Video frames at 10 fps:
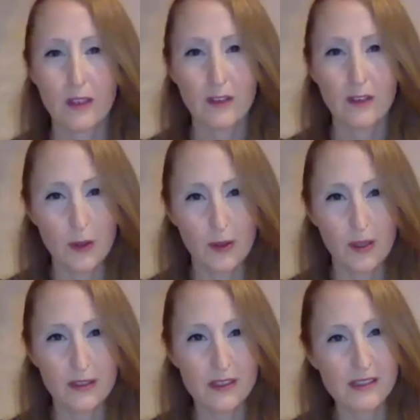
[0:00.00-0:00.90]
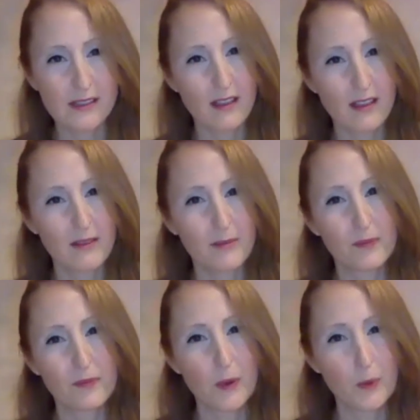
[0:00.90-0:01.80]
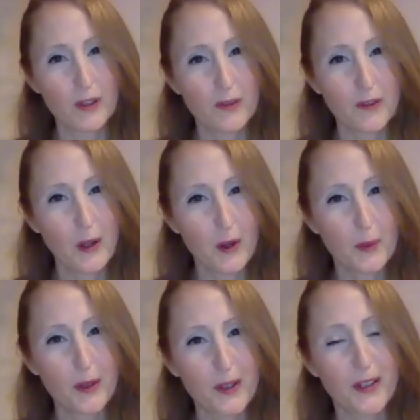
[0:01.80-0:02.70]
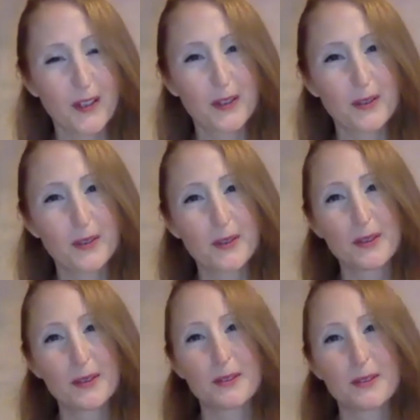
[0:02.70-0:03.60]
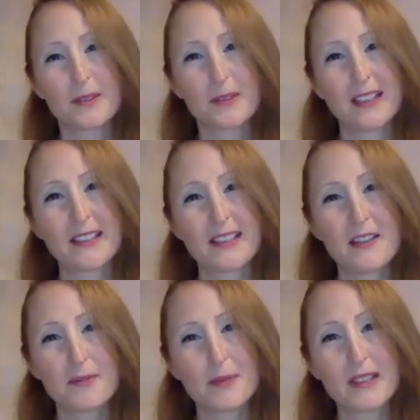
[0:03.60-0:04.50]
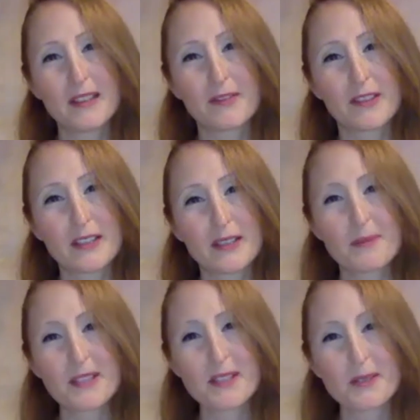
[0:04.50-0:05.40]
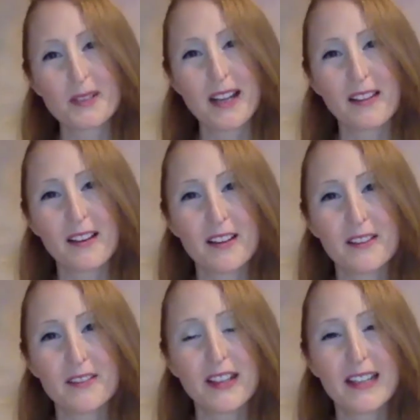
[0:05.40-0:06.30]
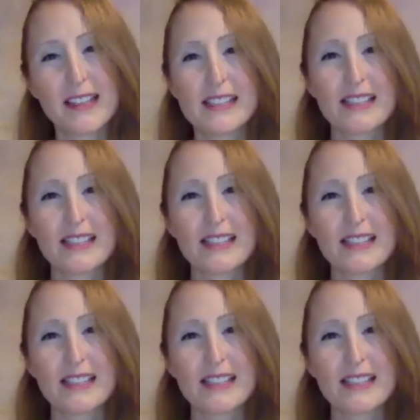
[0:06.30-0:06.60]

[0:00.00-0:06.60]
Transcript: of course, the wonderful homeowner who gave me the freedom to do what I love, and